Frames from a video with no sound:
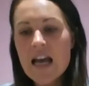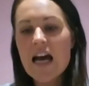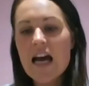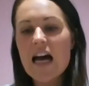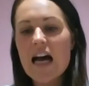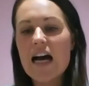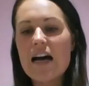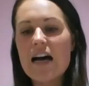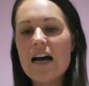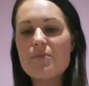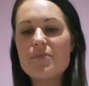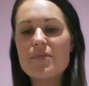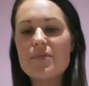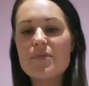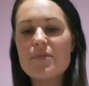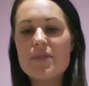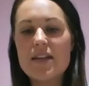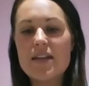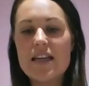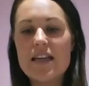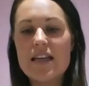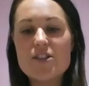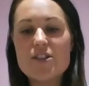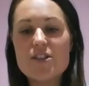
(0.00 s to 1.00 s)
um,
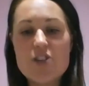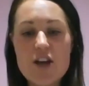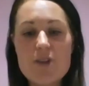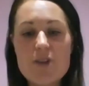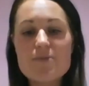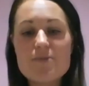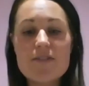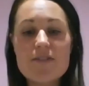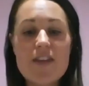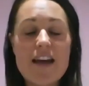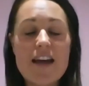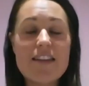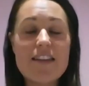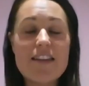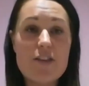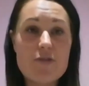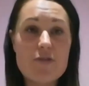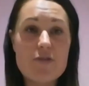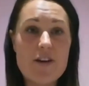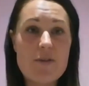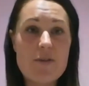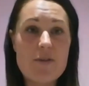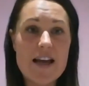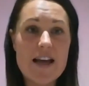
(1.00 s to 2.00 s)
in terms of like the
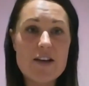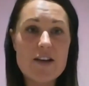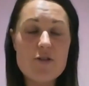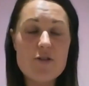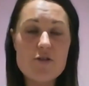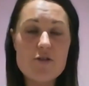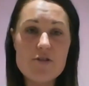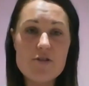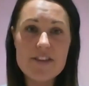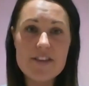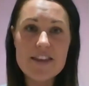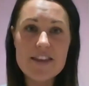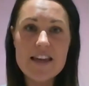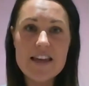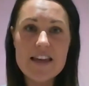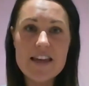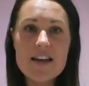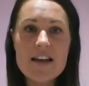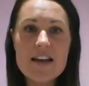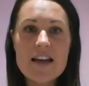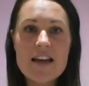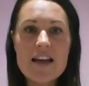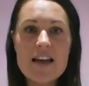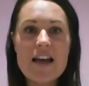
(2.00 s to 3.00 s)
three way call
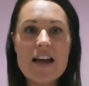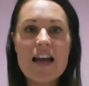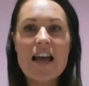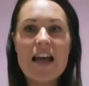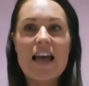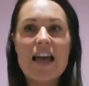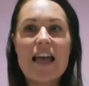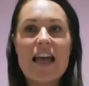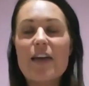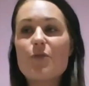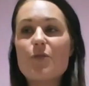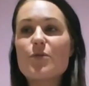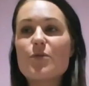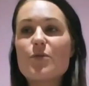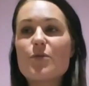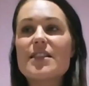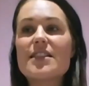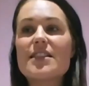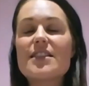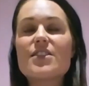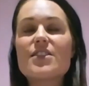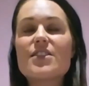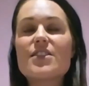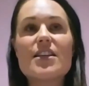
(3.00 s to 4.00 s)
thing it
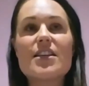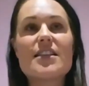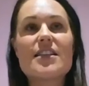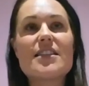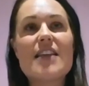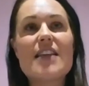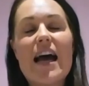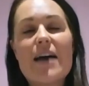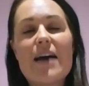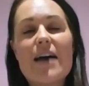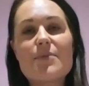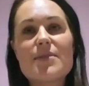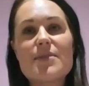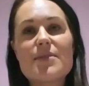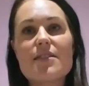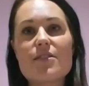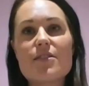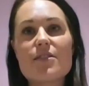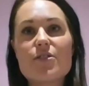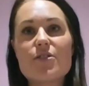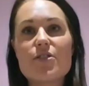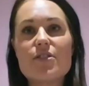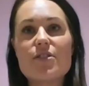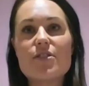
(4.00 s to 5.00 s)
was just
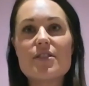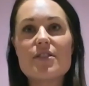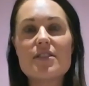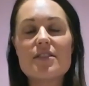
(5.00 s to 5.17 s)
absolute